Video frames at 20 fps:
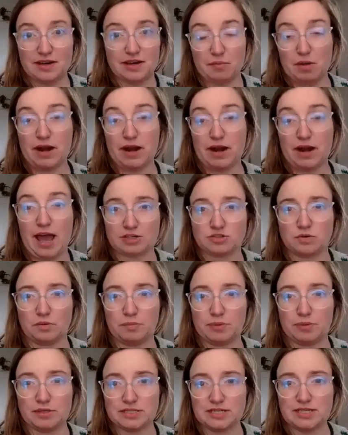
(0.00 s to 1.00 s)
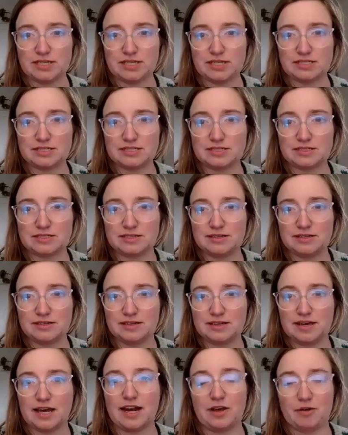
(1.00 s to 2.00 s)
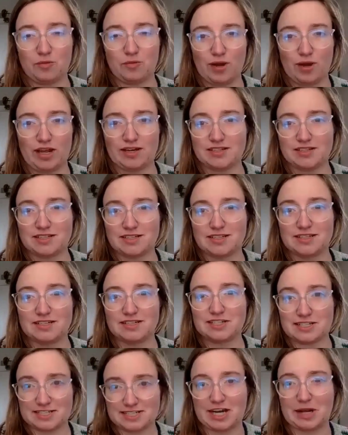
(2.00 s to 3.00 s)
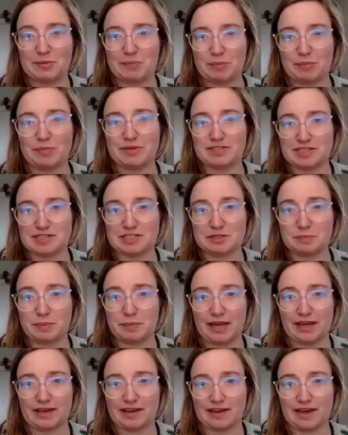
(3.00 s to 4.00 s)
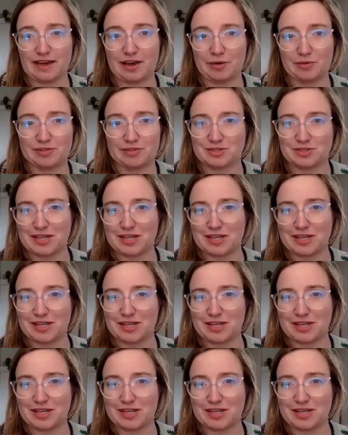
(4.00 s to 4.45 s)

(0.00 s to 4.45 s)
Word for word: a, an actual business and I went to set up a business bank account.